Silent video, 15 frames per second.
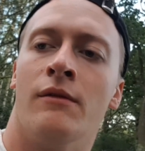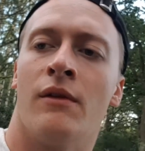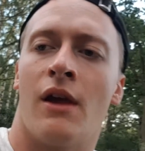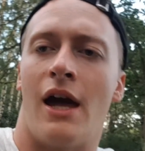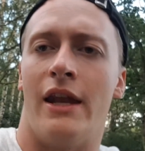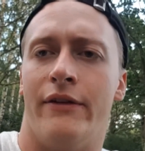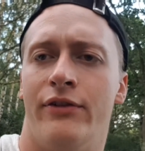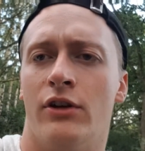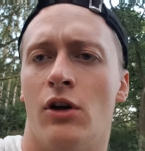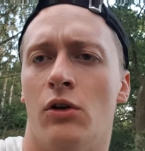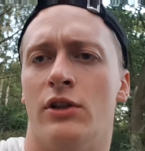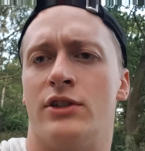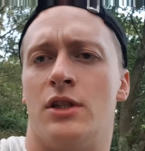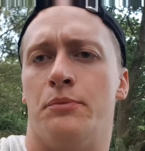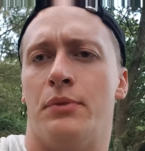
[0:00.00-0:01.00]
And if your goal
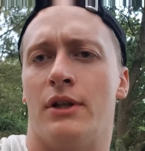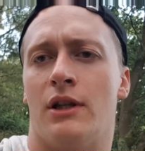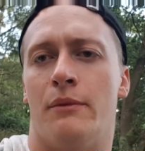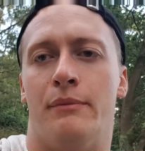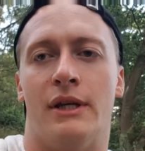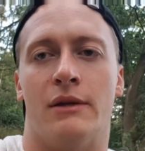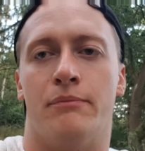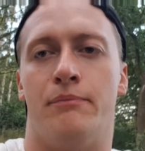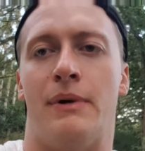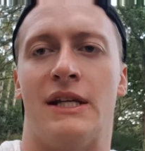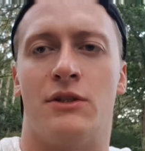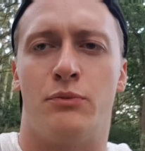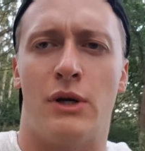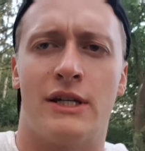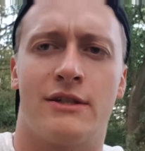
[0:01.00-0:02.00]
is to build a big bench
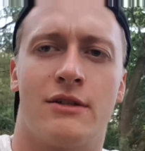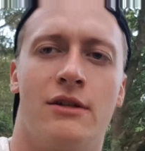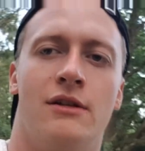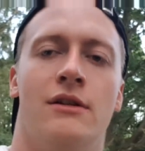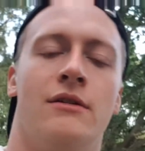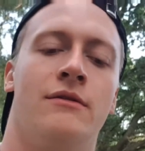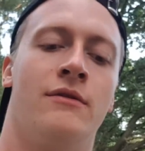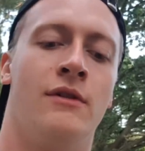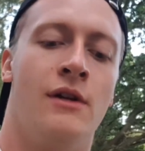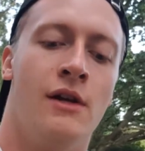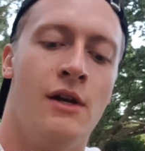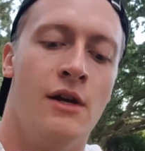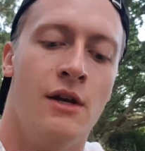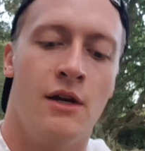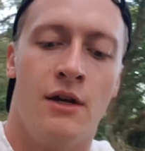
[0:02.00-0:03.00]
press,
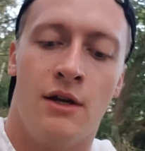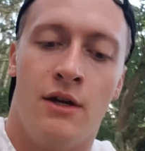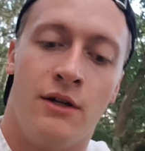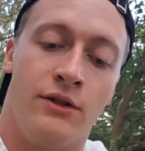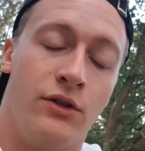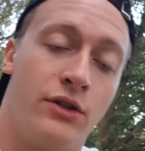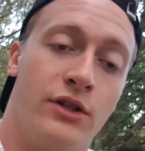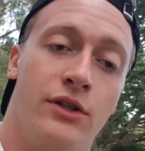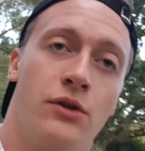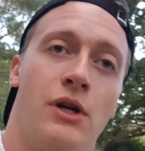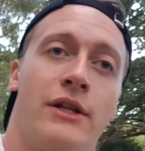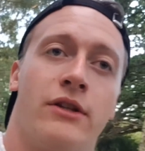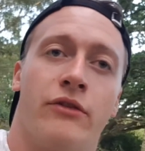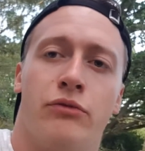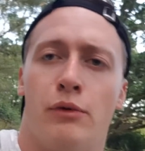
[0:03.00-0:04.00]
you can do that
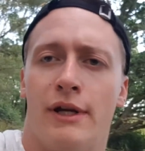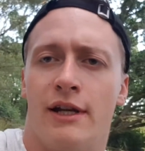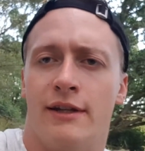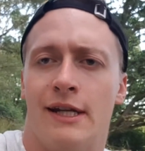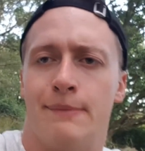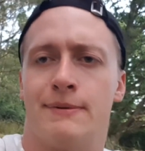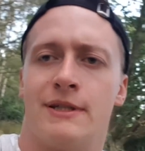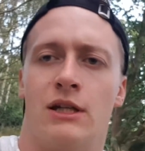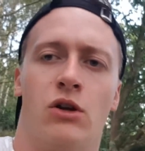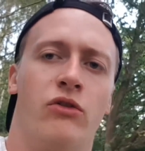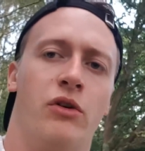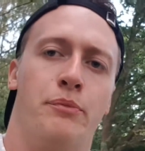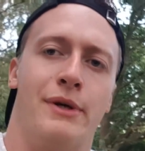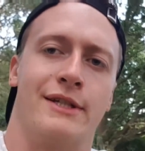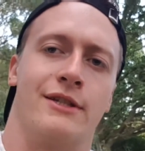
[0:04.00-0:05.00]
off weighted dips and over
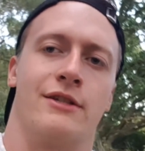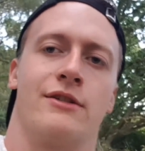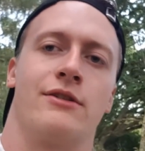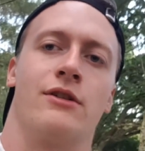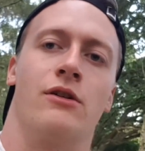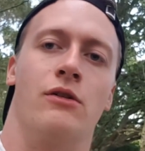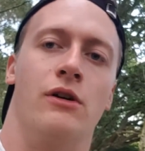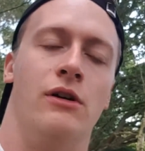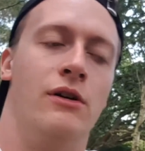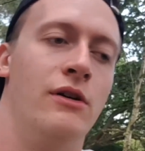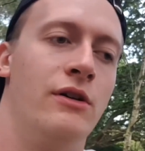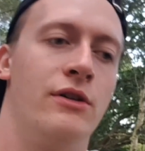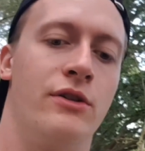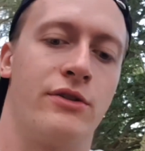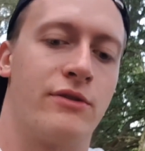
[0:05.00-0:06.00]
presses. So
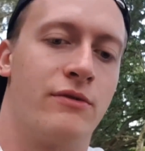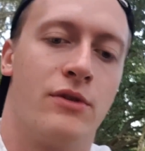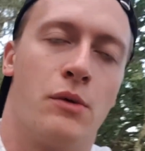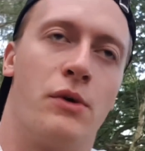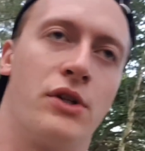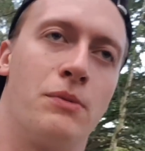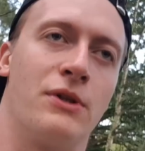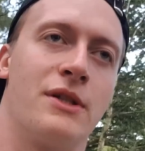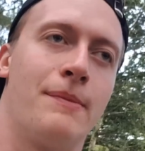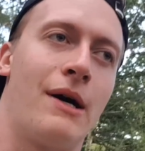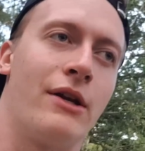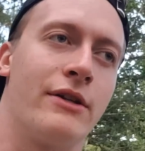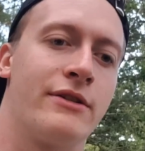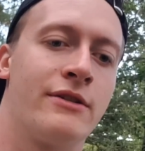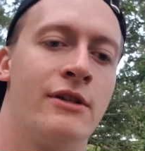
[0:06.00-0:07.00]
just don't worry too much about
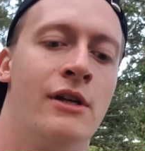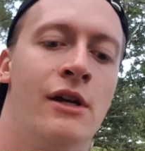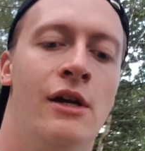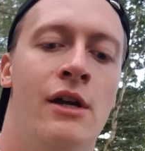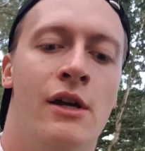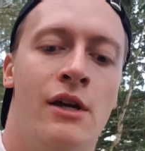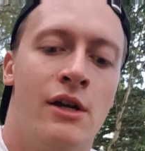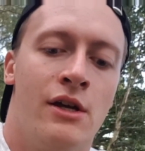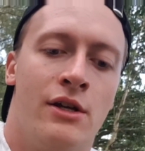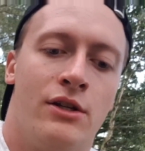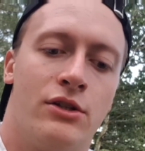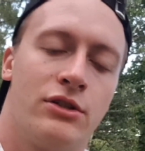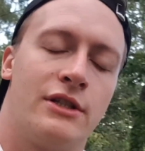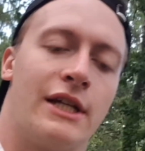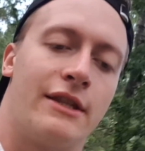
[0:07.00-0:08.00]
it.
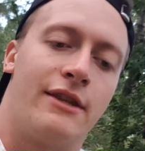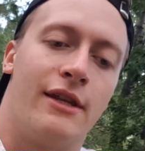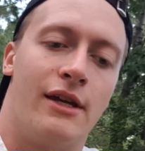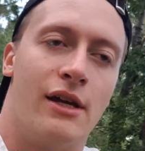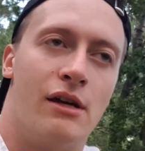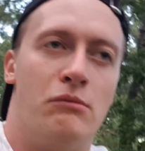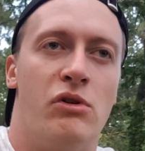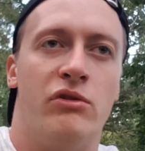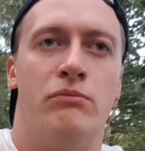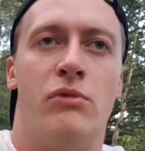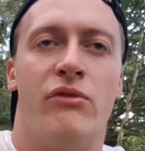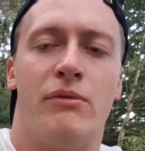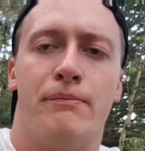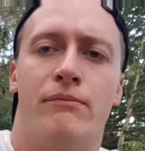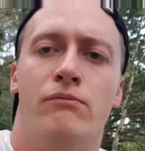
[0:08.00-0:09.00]
Just get the
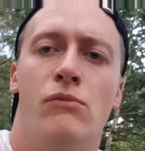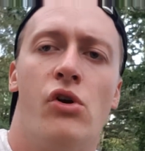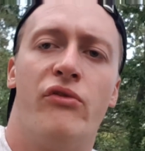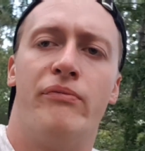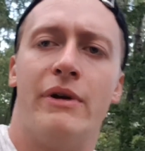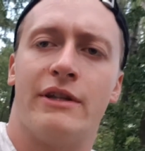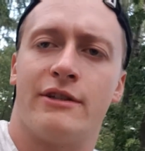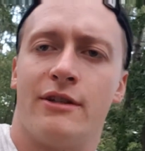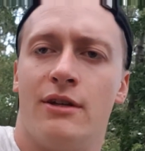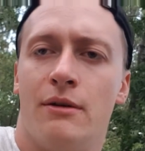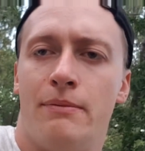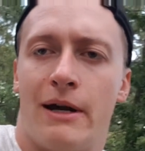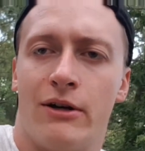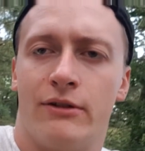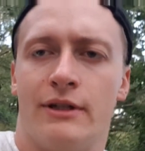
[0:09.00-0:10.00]
movement
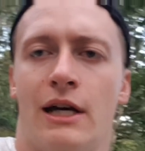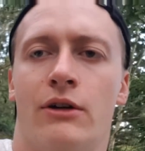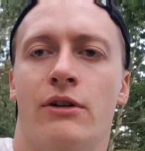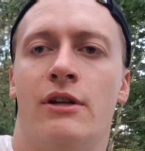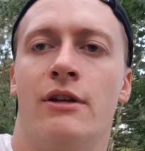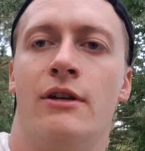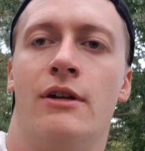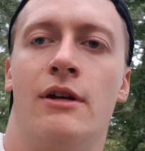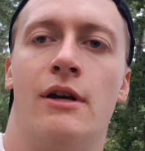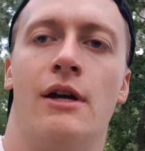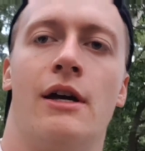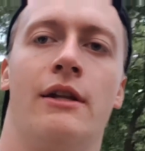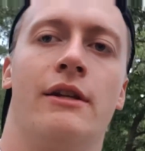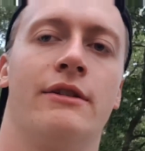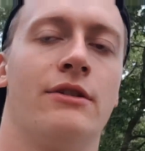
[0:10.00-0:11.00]
pattern down,
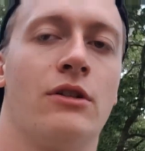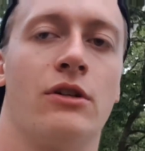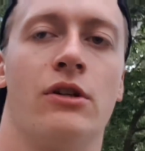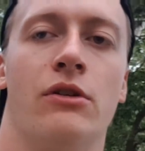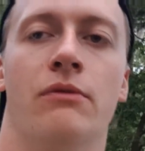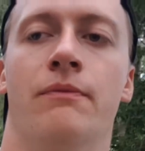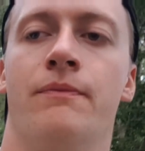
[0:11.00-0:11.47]
and it's all good.